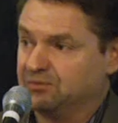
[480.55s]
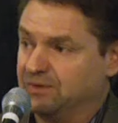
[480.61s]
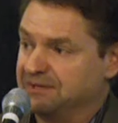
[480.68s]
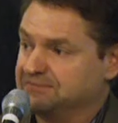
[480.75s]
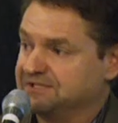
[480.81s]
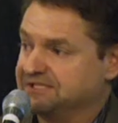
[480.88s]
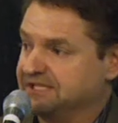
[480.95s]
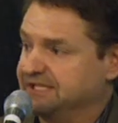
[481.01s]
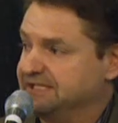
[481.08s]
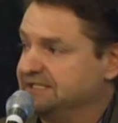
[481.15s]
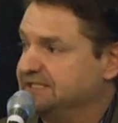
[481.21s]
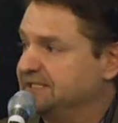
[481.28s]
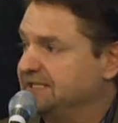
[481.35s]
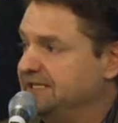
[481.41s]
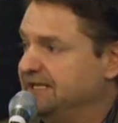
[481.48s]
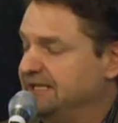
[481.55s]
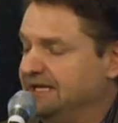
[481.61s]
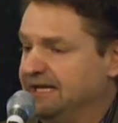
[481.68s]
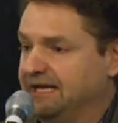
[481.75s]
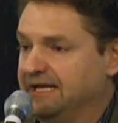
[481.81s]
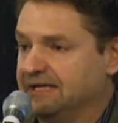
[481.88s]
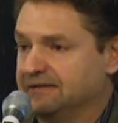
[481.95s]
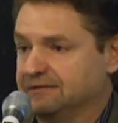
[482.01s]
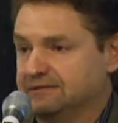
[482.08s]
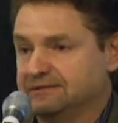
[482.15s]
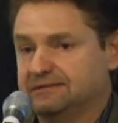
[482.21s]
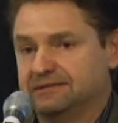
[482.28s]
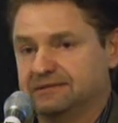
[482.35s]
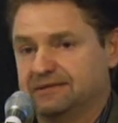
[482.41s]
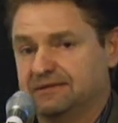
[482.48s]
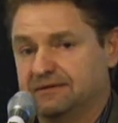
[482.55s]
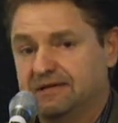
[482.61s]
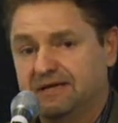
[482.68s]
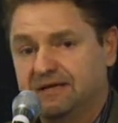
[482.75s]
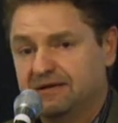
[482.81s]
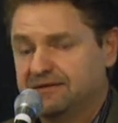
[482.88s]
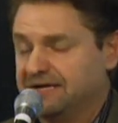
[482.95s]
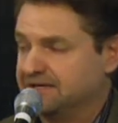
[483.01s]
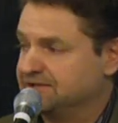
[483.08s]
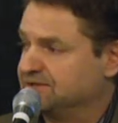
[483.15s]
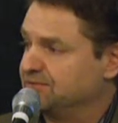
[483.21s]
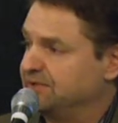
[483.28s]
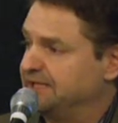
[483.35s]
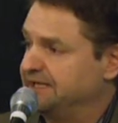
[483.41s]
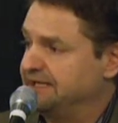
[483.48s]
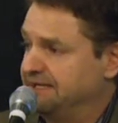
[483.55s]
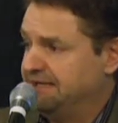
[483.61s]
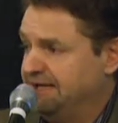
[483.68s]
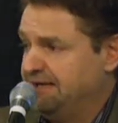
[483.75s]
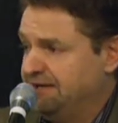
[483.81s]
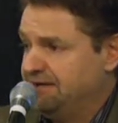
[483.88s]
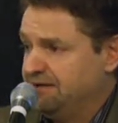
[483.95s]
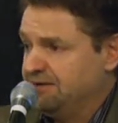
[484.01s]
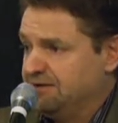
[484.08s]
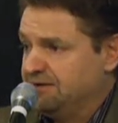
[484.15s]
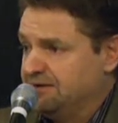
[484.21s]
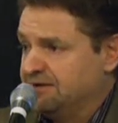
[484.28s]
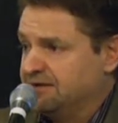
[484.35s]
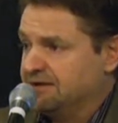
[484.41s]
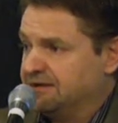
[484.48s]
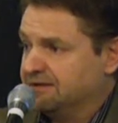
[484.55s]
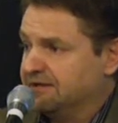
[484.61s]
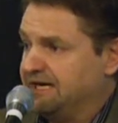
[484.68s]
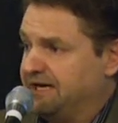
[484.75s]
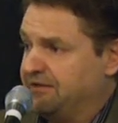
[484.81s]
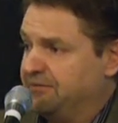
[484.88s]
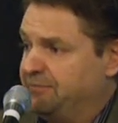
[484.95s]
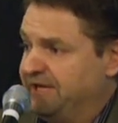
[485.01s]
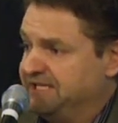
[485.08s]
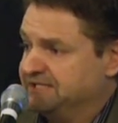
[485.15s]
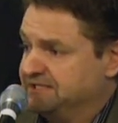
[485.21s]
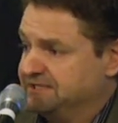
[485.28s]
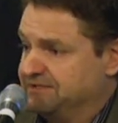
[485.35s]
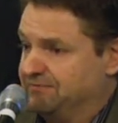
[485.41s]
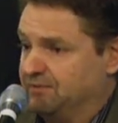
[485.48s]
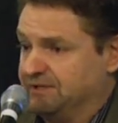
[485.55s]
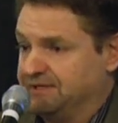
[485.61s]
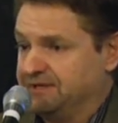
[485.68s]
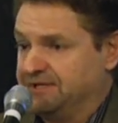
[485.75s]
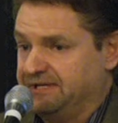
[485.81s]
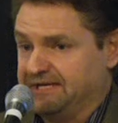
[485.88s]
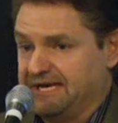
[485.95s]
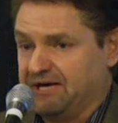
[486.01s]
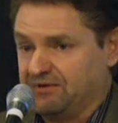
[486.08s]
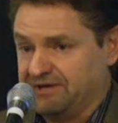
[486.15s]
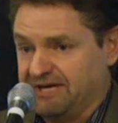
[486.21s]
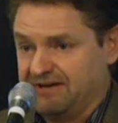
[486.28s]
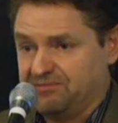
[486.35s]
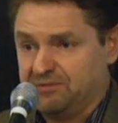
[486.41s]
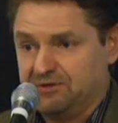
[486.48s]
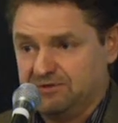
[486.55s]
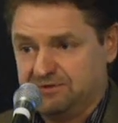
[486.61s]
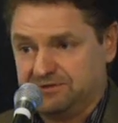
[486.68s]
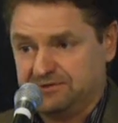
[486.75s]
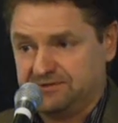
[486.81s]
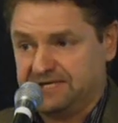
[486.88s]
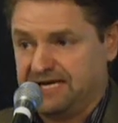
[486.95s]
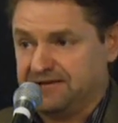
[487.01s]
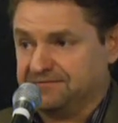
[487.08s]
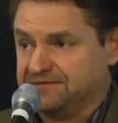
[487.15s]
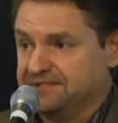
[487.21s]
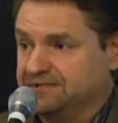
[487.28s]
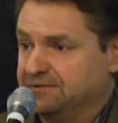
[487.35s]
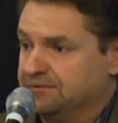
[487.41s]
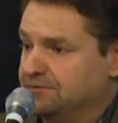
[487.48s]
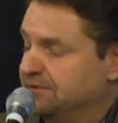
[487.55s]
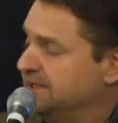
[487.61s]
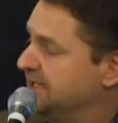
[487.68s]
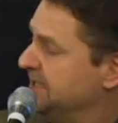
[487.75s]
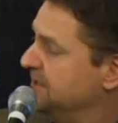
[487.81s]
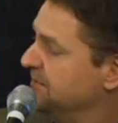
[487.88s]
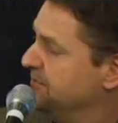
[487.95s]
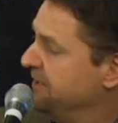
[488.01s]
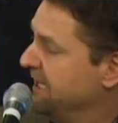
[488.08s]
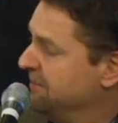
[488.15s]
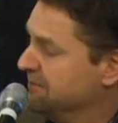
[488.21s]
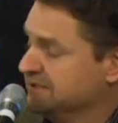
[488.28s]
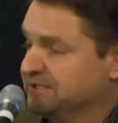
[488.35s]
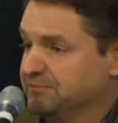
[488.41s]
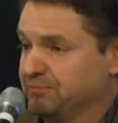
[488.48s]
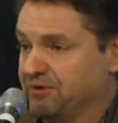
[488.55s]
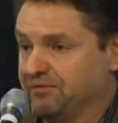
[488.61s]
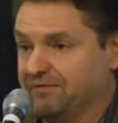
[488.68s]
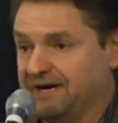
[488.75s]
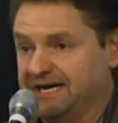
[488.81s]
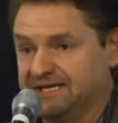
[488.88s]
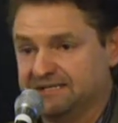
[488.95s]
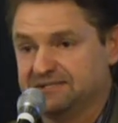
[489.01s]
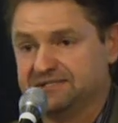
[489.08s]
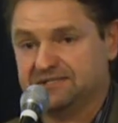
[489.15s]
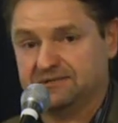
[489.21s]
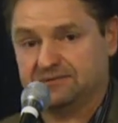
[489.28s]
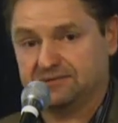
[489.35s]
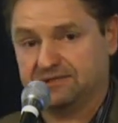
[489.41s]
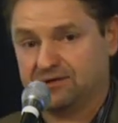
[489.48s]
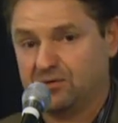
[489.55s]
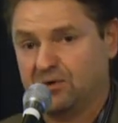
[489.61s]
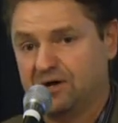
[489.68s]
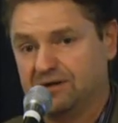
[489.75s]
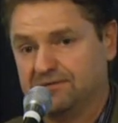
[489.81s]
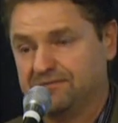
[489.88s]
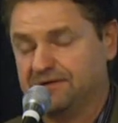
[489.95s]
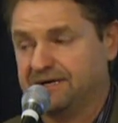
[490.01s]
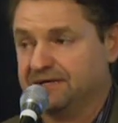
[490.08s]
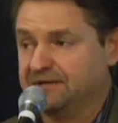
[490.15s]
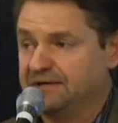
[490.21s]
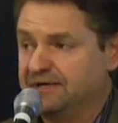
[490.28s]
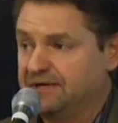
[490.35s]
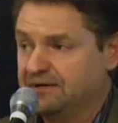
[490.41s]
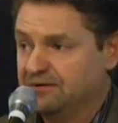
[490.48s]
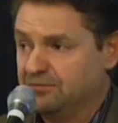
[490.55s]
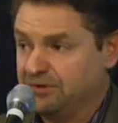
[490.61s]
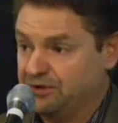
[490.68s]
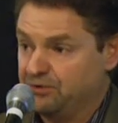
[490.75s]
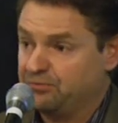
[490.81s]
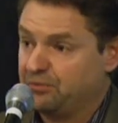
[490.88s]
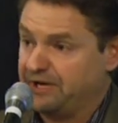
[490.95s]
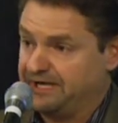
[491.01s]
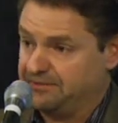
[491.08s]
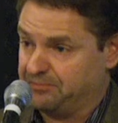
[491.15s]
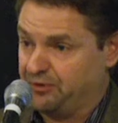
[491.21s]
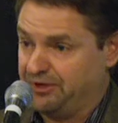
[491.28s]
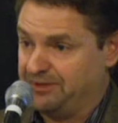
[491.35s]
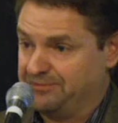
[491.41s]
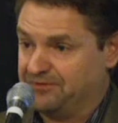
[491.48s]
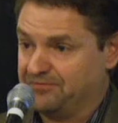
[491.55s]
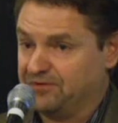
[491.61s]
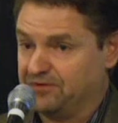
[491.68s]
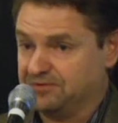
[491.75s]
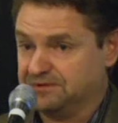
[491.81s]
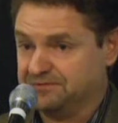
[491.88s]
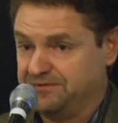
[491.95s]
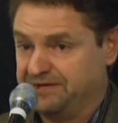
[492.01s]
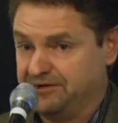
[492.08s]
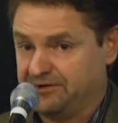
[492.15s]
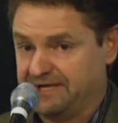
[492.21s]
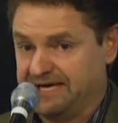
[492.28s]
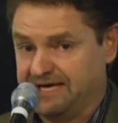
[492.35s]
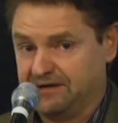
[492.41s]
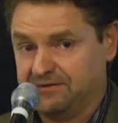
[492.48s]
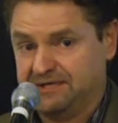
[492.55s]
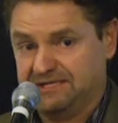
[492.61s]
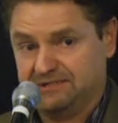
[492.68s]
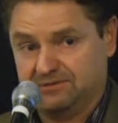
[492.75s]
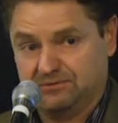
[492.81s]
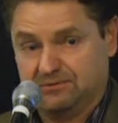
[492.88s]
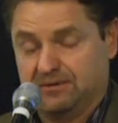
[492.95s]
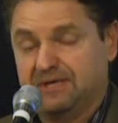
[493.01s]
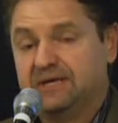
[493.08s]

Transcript: website, and that is really kind of the basis of what the cow-calf producers have to be able to provide us to qualify. We do pay a premium for those feeder cattle. They do